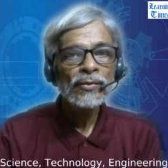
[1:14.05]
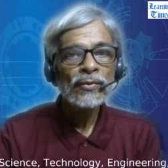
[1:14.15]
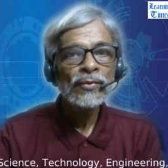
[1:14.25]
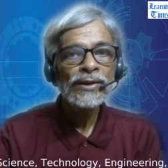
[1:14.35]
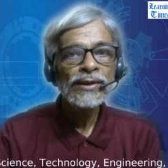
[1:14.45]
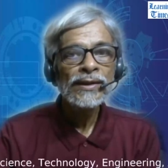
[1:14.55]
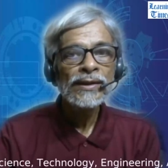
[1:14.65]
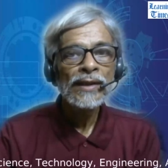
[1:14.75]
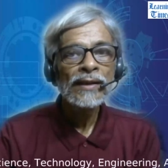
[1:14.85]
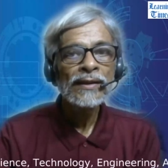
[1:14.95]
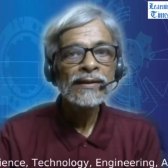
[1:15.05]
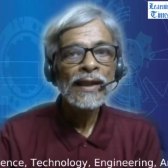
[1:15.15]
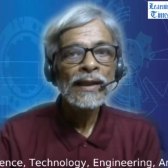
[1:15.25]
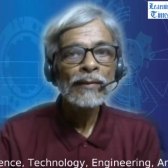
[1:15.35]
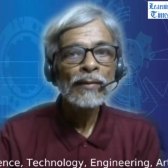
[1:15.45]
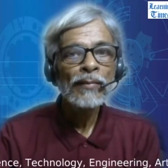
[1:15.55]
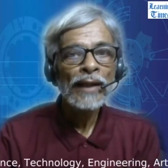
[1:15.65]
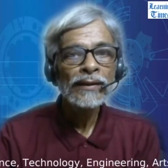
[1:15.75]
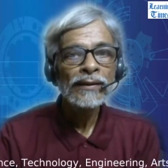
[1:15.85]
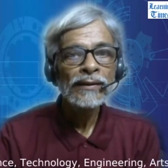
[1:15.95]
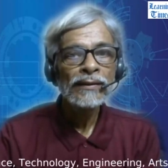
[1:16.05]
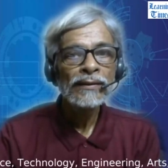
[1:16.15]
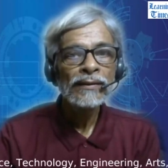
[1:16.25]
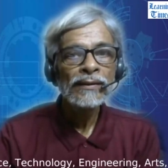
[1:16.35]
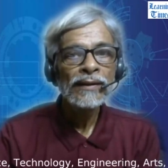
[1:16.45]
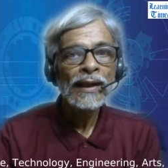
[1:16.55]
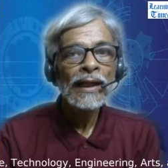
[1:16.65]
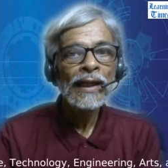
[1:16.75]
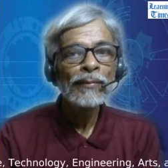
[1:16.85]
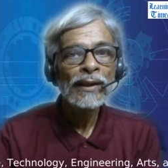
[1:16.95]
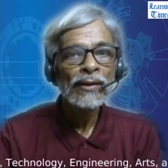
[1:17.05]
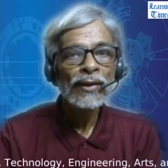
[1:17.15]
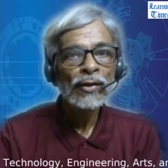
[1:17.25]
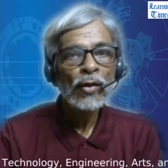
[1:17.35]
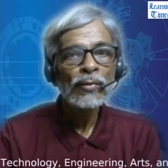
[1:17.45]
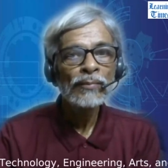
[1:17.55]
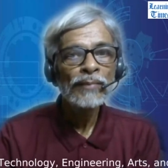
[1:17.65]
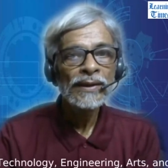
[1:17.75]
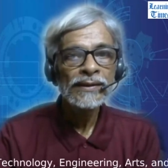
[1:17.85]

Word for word: which is understandable by a layman or a common person.